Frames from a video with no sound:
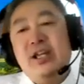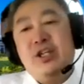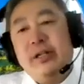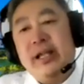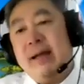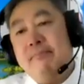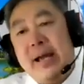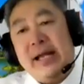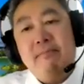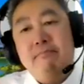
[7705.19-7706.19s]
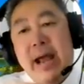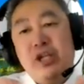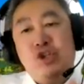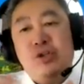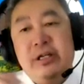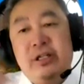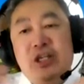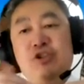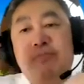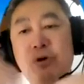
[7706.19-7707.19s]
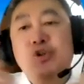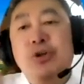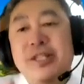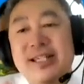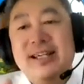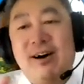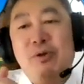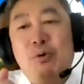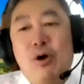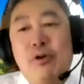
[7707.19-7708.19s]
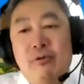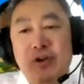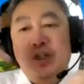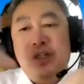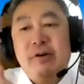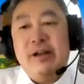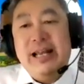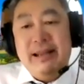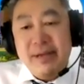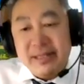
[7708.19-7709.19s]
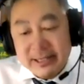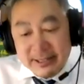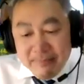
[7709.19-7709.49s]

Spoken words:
so they can better match the distributions of the water, which is very limited.